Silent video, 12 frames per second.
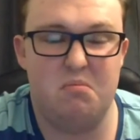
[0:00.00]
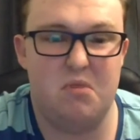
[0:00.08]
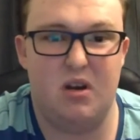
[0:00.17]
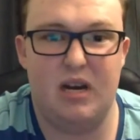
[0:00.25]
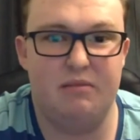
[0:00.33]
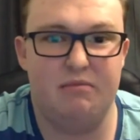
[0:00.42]

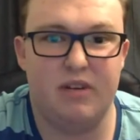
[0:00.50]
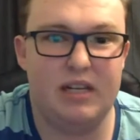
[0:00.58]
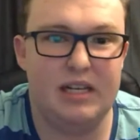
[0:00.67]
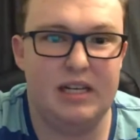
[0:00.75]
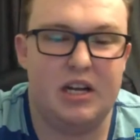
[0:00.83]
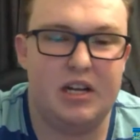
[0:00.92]
I
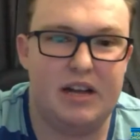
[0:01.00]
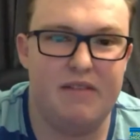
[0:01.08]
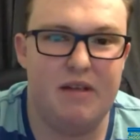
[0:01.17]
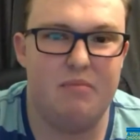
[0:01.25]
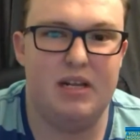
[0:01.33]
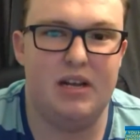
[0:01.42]
really don't have
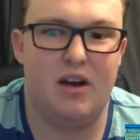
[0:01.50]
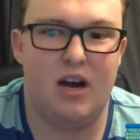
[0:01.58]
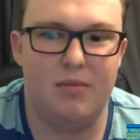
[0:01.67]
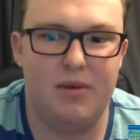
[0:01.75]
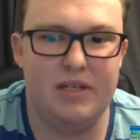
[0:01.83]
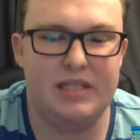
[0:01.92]
that many
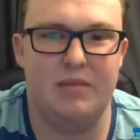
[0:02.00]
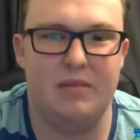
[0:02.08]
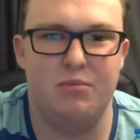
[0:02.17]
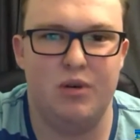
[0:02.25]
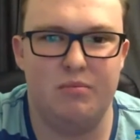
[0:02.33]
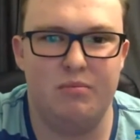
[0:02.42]
hypos
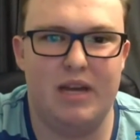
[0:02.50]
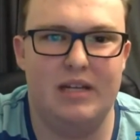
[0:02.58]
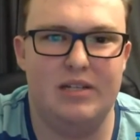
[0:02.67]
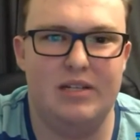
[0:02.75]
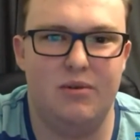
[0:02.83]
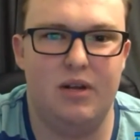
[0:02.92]
anymore compared
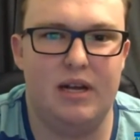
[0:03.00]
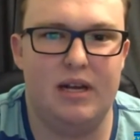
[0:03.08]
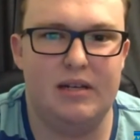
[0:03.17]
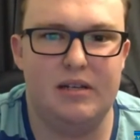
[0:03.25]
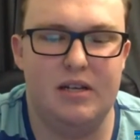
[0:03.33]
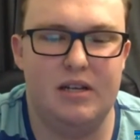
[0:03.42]
to what
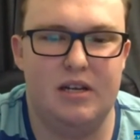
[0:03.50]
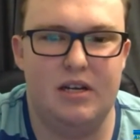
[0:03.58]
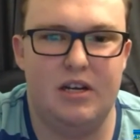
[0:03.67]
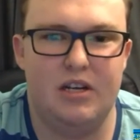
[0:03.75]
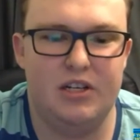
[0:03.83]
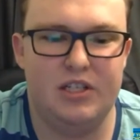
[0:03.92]
I
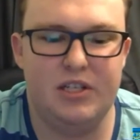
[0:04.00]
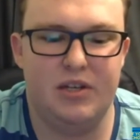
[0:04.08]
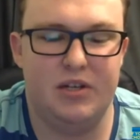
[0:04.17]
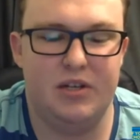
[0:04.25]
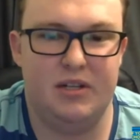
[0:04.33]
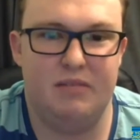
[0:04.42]
used to,
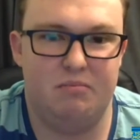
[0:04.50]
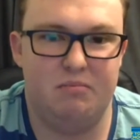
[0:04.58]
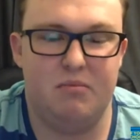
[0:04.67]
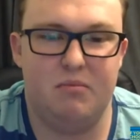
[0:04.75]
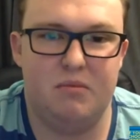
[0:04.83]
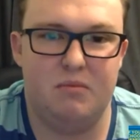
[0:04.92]
and
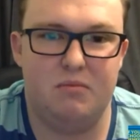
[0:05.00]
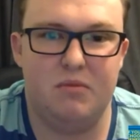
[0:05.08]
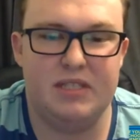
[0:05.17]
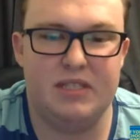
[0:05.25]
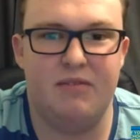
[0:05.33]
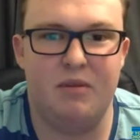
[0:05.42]

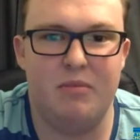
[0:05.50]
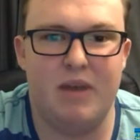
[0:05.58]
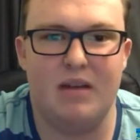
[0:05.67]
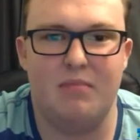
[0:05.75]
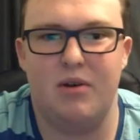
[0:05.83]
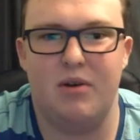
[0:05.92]
it's giving
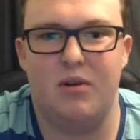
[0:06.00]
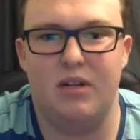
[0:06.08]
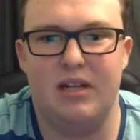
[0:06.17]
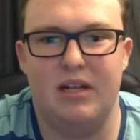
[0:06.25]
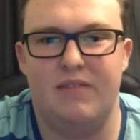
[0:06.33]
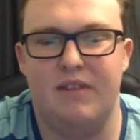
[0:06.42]
back my
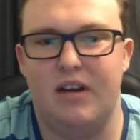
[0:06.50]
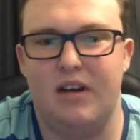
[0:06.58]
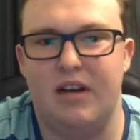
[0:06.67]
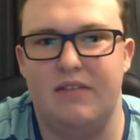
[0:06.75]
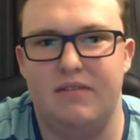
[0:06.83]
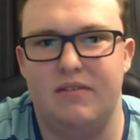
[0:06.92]
quality of
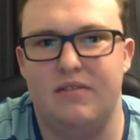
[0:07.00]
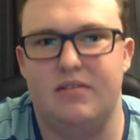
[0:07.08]
life.